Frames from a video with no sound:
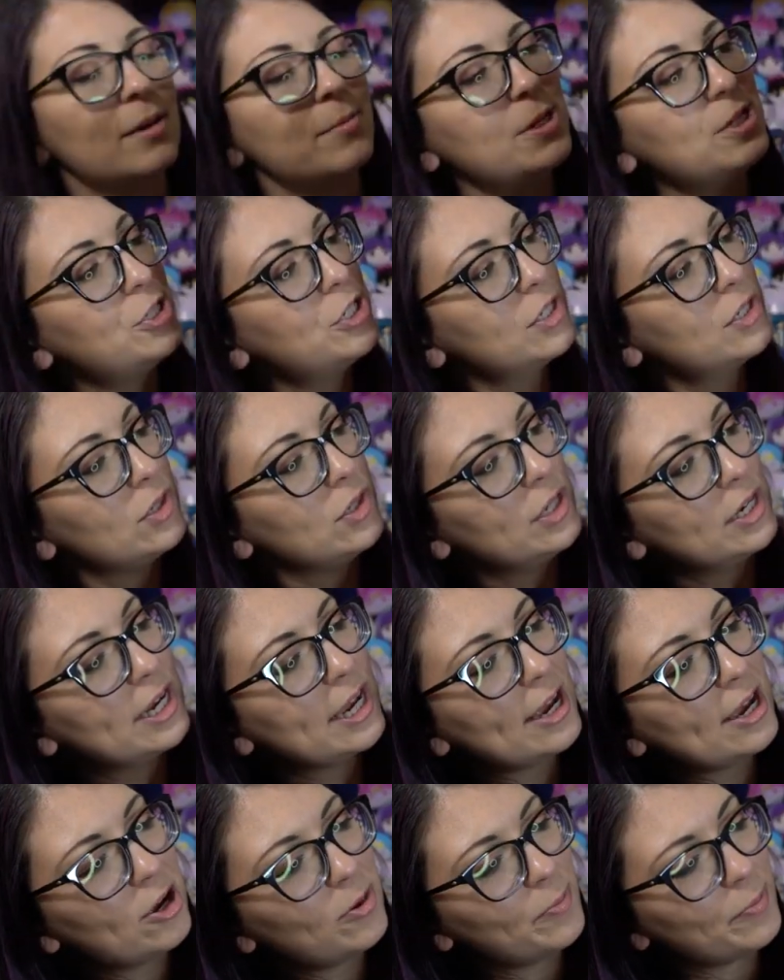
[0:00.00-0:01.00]
I mean, just look
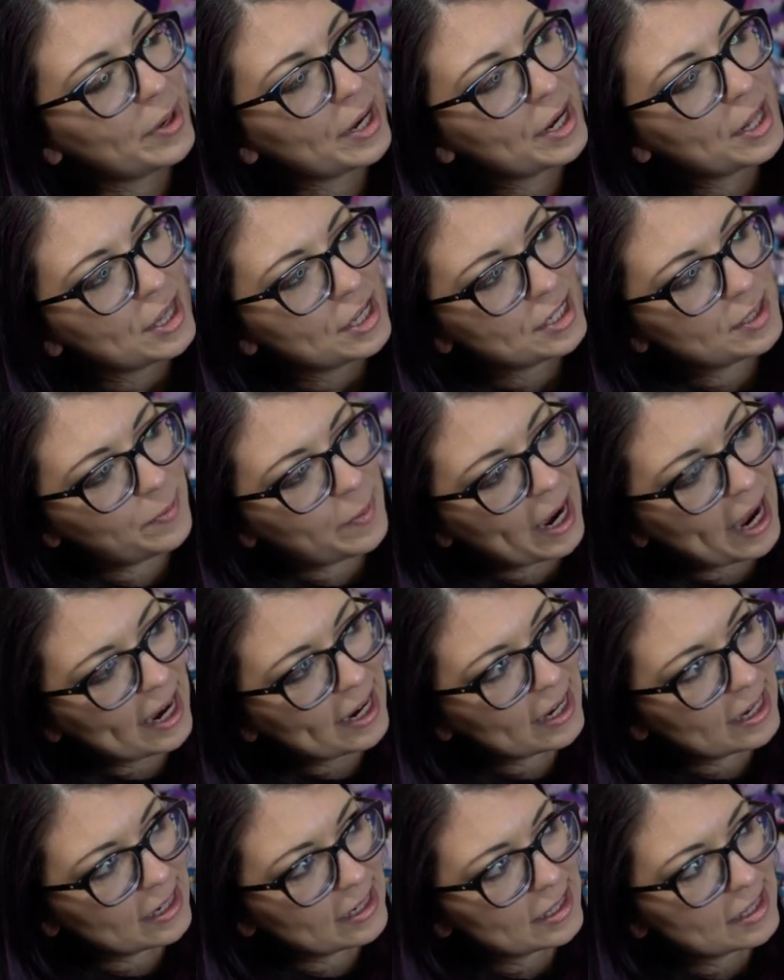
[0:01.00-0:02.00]
at how big this
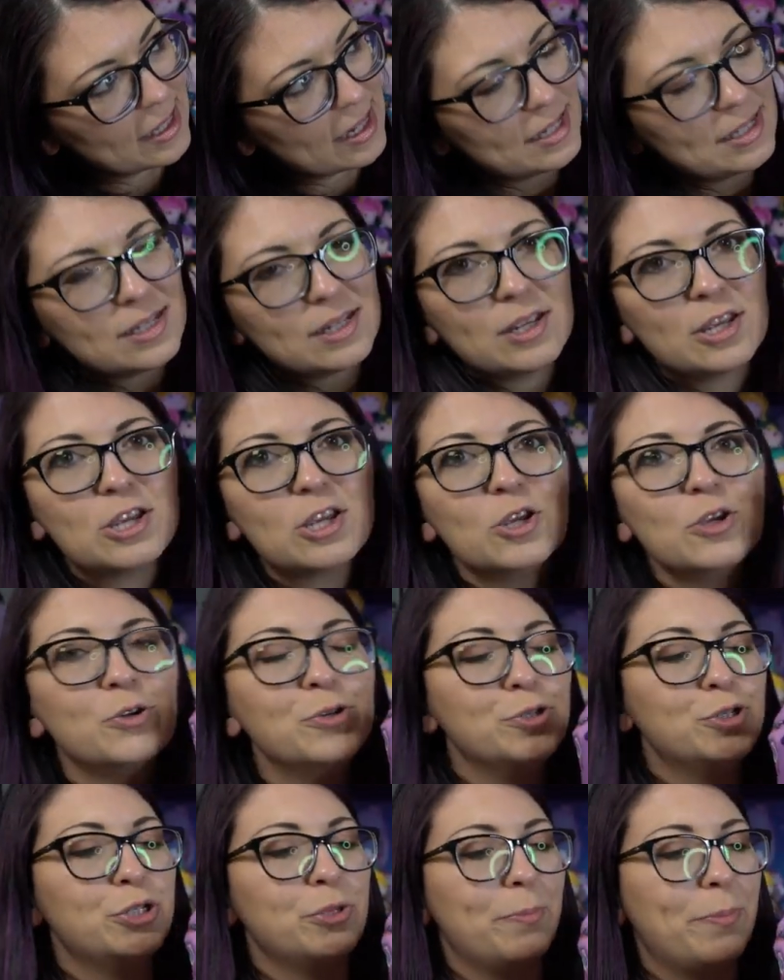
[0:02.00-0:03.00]
bag is. That's a
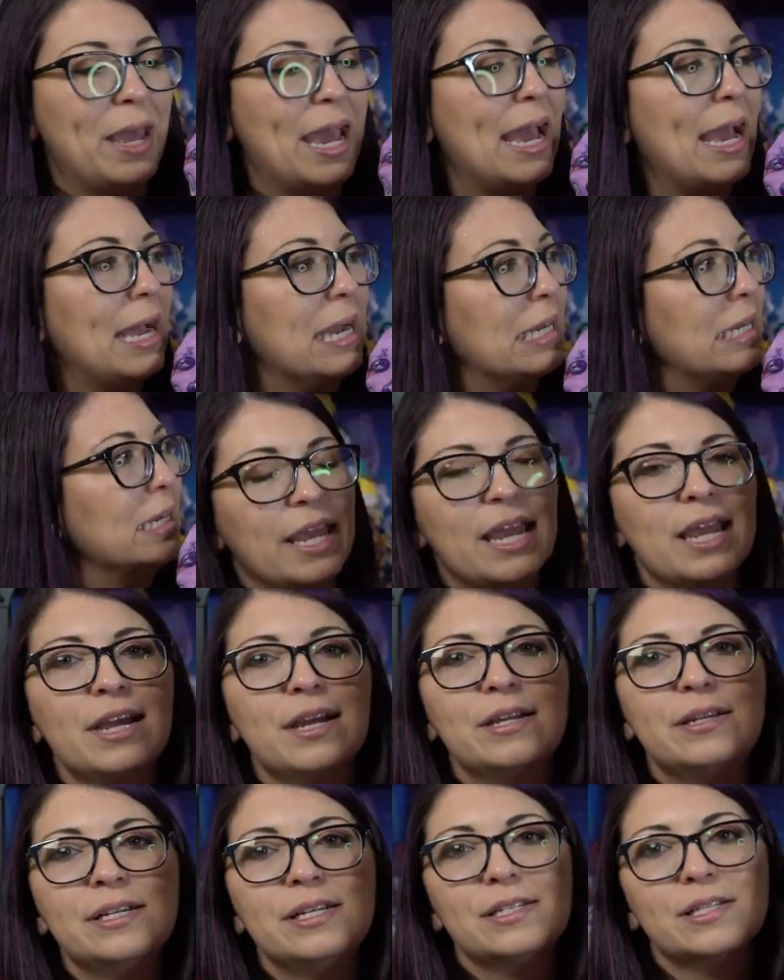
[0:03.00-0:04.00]
huge bag.
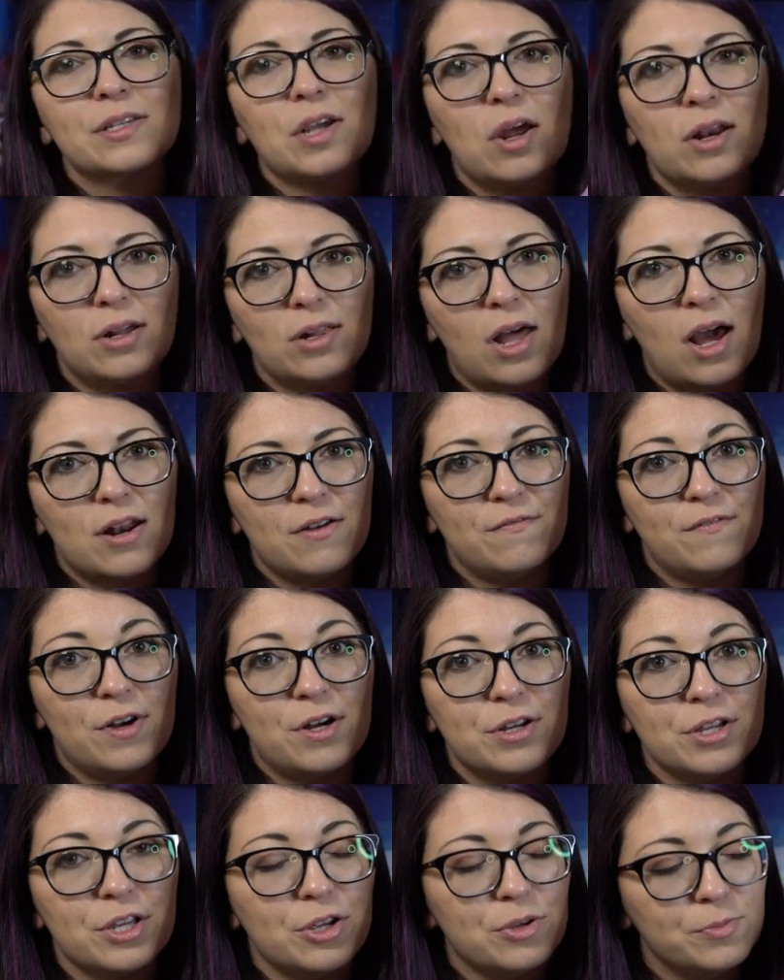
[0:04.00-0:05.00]
And it's got a lot of
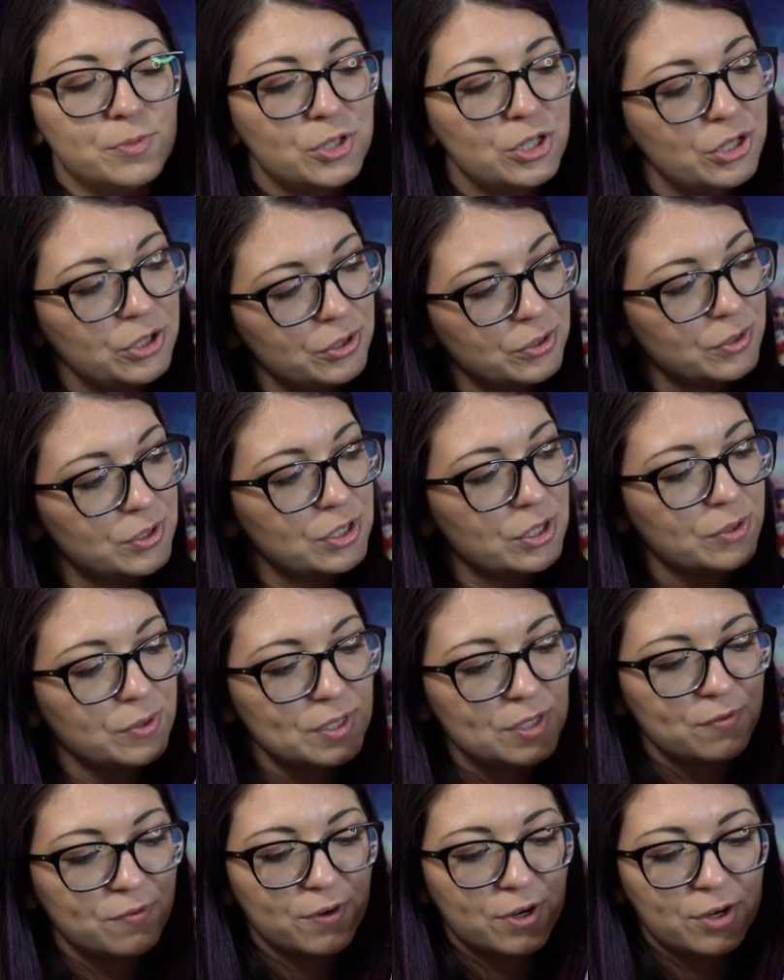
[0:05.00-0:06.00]
volume too so
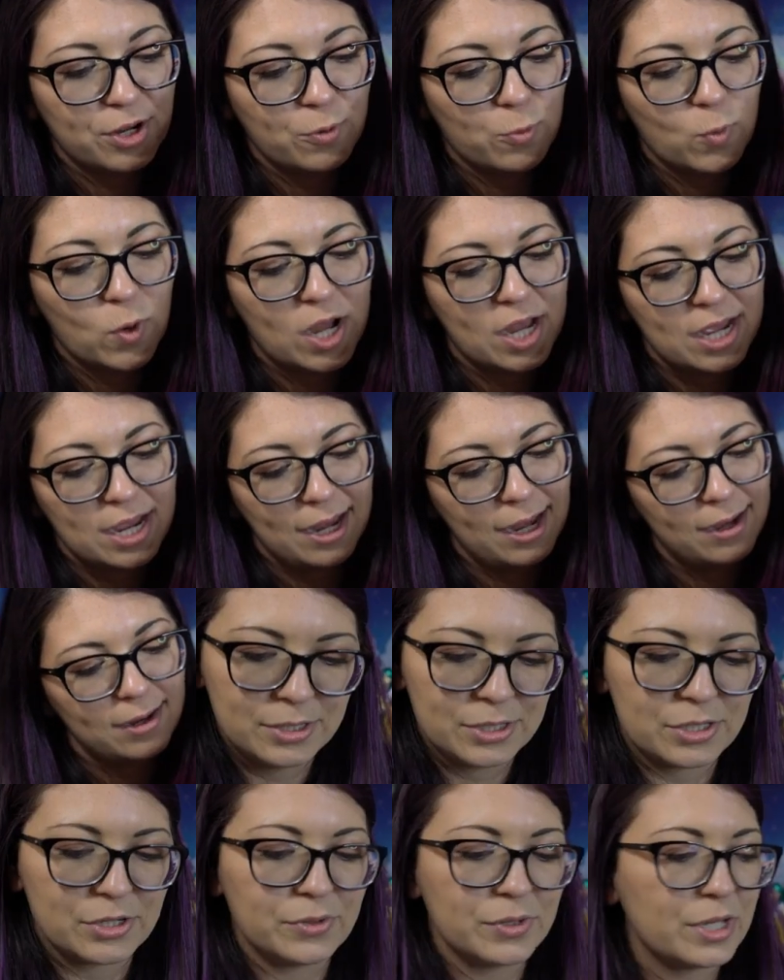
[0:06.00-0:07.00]
it's very wide.
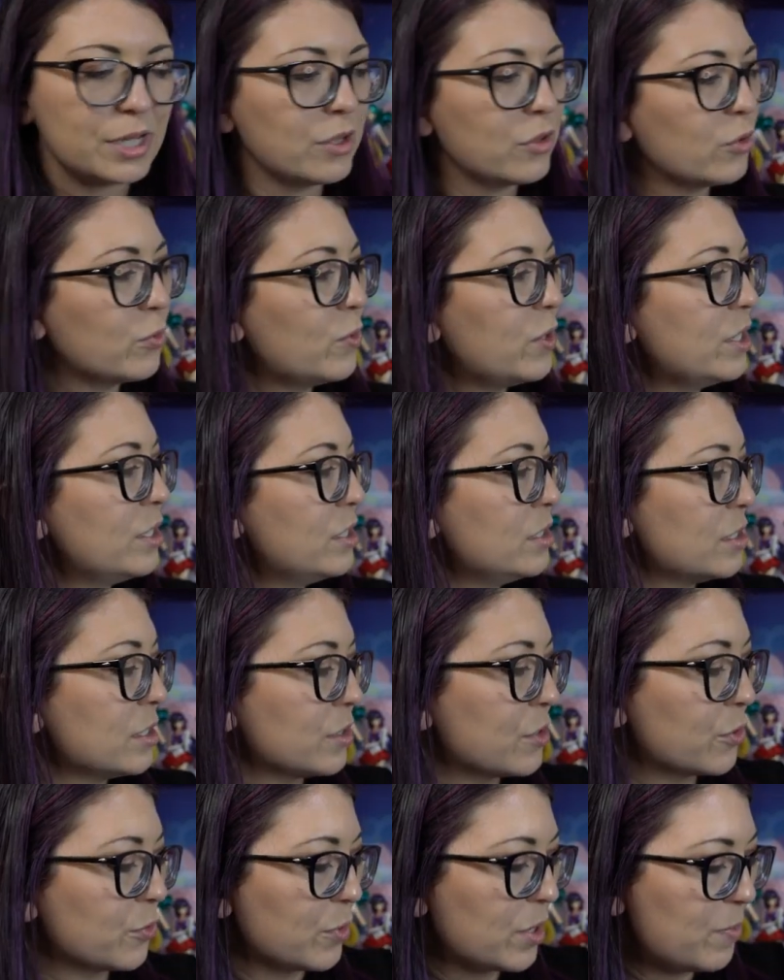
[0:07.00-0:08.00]
So the other one is a
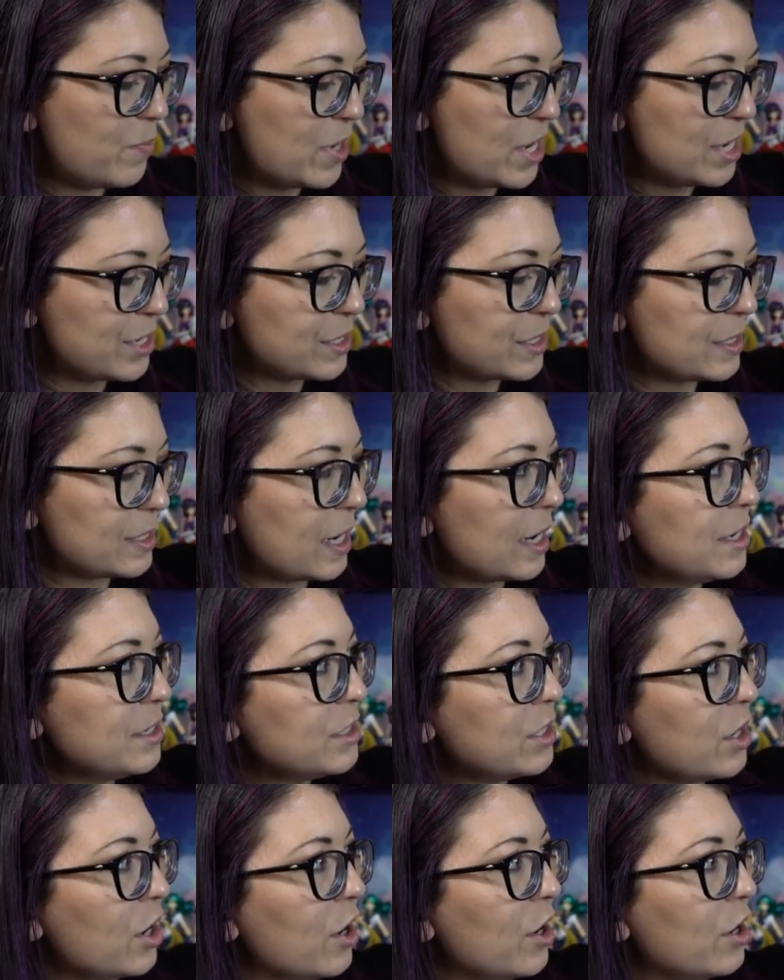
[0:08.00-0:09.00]
three-piece
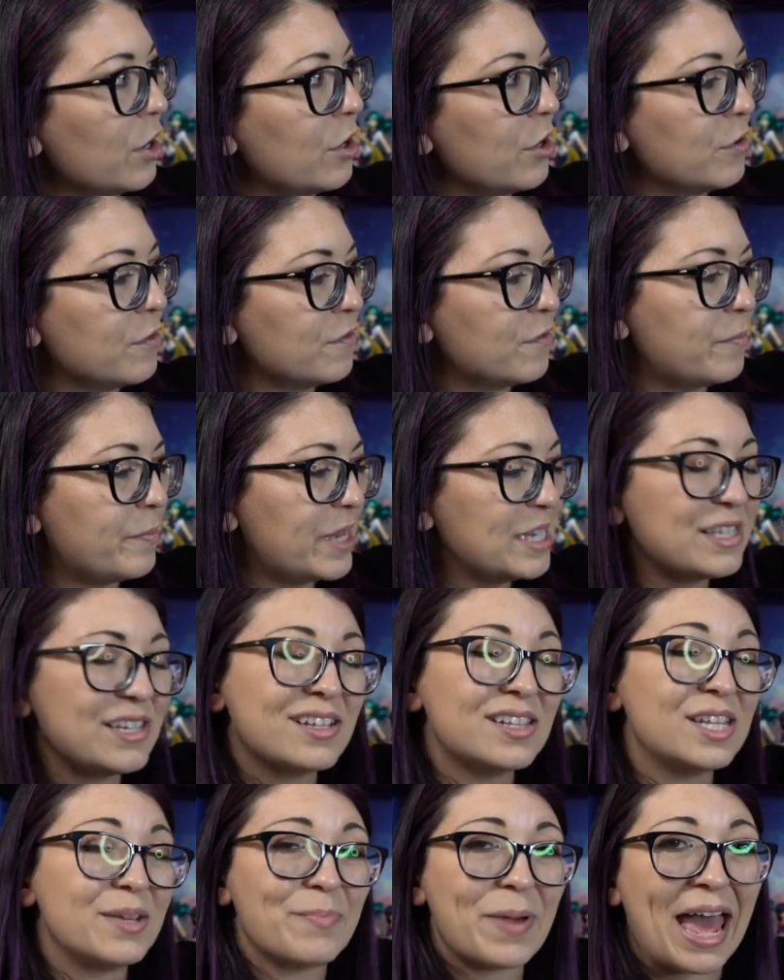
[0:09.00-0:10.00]
set of
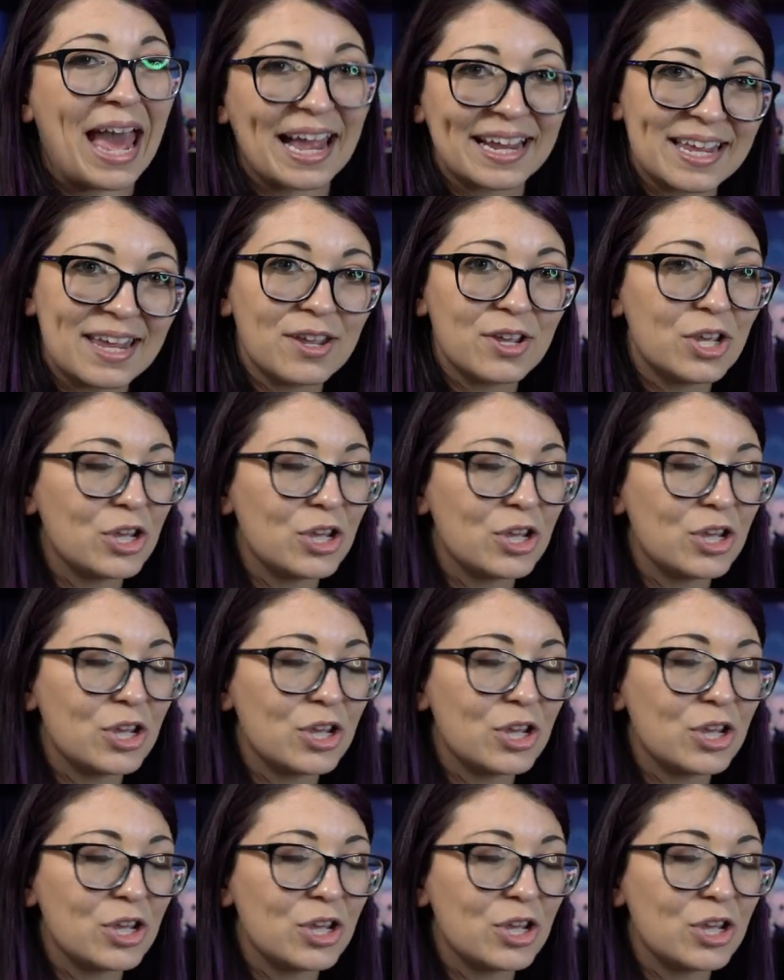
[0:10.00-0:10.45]
basically packing